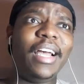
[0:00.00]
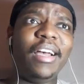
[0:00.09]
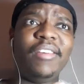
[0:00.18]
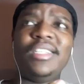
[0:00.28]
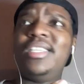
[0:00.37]

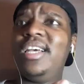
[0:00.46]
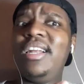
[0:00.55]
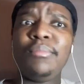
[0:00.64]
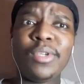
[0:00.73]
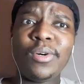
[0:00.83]
Have I said
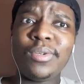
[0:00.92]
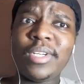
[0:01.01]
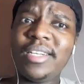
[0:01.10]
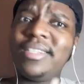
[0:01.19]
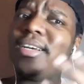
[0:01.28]
I'm sold
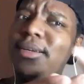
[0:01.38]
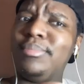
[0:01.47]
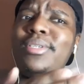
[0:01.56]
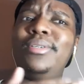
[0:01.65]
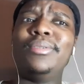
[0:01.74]
yet?
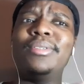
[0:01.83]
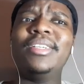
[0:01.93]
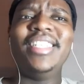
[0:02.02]
I'm sold.